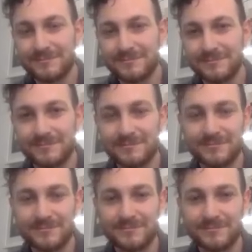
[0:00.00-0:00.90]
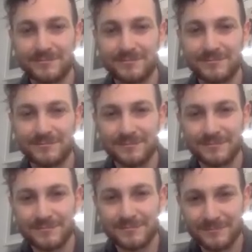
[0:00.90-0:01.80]

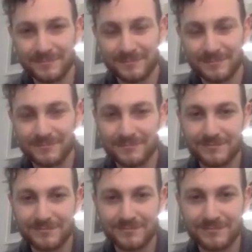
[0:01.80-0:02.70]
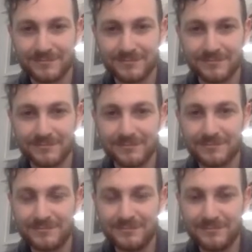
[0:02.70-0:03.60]

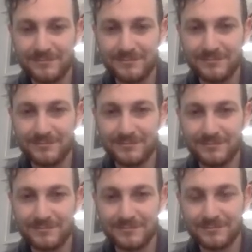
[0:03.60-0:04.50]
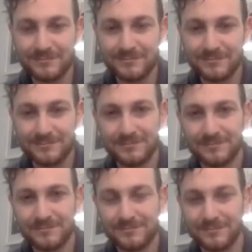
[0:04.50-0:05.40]

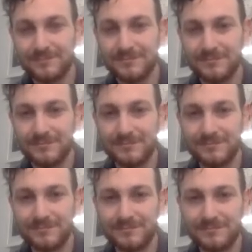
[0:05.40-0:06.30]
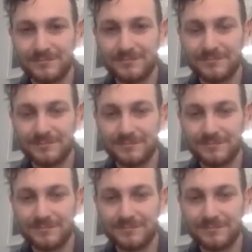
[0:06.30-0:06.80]
(silent)